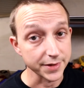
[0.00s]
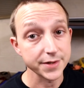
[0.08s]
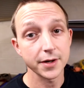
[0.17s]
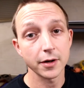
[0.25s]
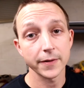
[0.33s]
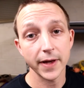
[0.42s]

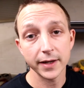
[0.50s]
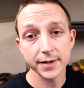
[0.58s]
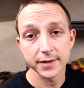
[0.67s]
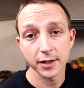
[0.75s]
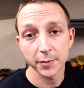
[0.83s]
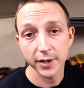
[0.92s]
So that is
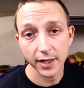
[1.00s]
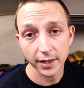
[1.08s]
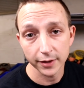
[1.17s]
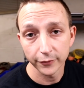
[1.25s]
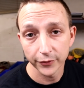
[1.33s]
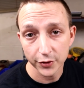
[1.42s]
gonna be
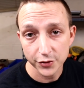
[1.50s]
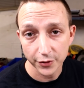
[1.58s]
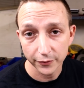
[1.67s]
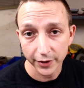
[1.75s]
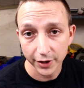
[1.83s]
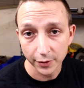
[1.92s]
a future
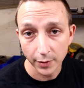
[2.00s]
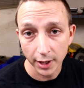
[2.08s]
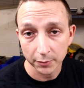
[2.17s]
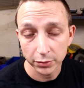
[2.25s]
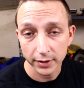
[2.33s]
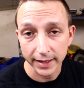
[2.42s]
video I
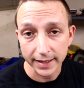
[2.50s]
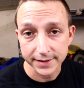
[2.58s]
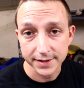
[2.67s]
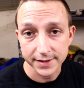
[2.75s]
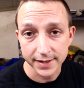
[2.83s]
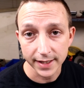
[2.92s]
plan to
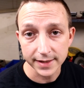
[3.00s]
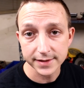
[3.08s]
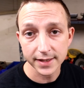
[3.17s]
test.